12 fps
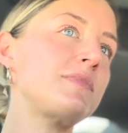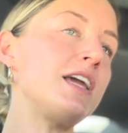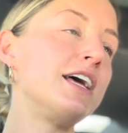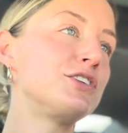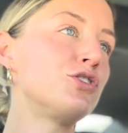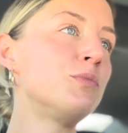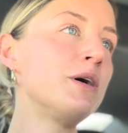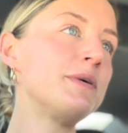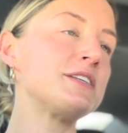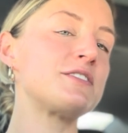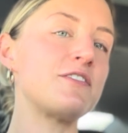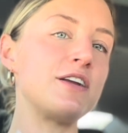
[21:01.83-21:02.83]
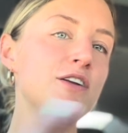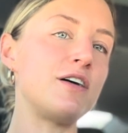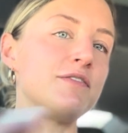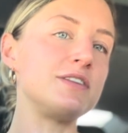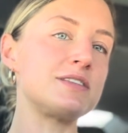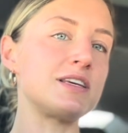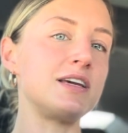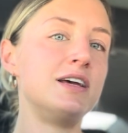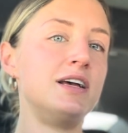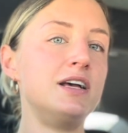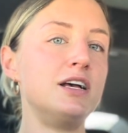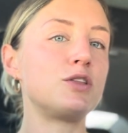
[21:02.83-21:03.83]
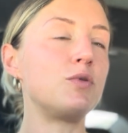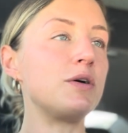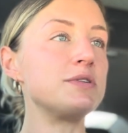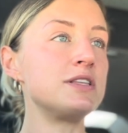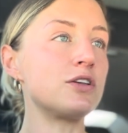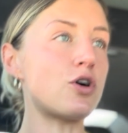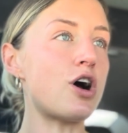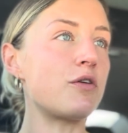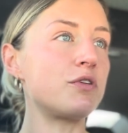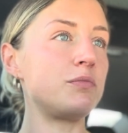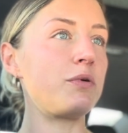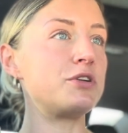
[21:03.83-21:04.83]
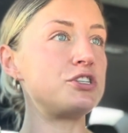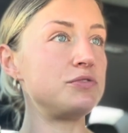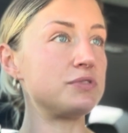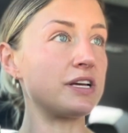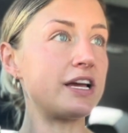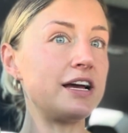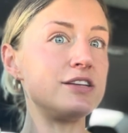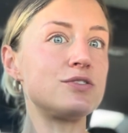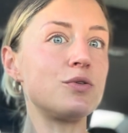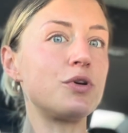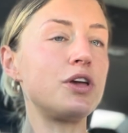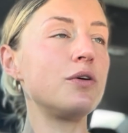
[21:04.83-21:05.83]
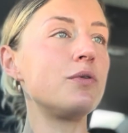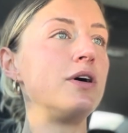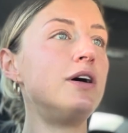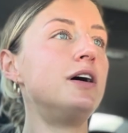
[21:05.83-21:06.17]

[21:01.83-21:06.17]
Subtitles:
And I told my best friend, obviously, the one that was in the car with me when she was like, hey, he's so cute.